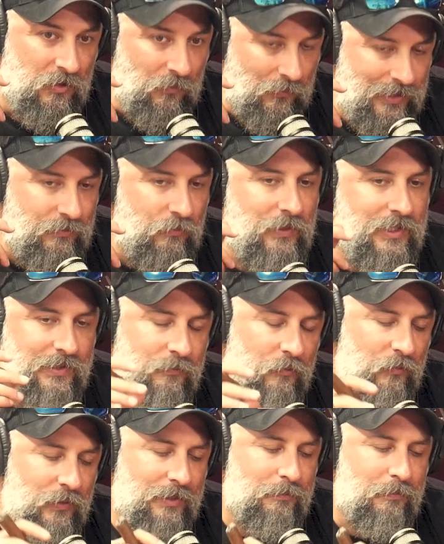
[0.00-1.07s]

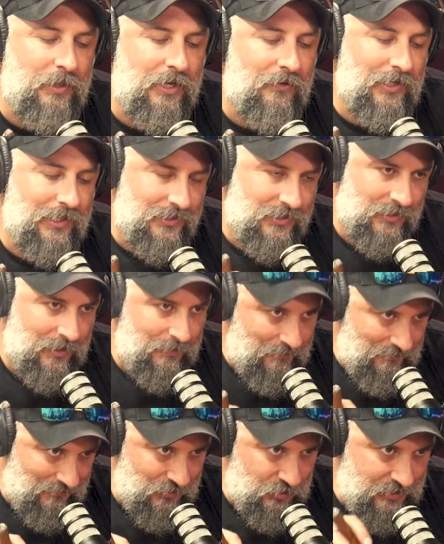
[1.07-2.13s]
We buried
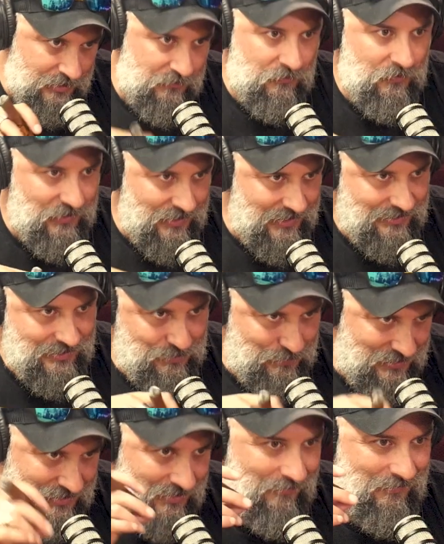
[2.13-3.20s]
some just for this
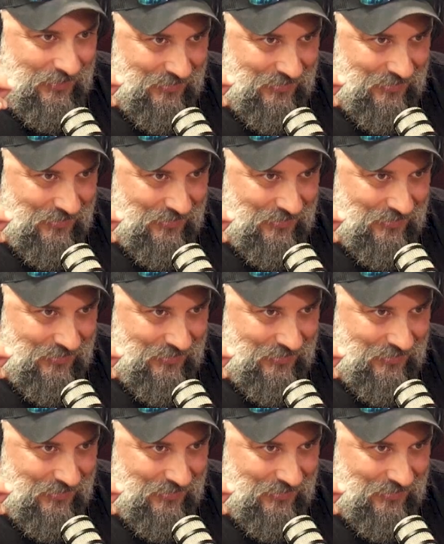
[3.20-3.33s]
specific.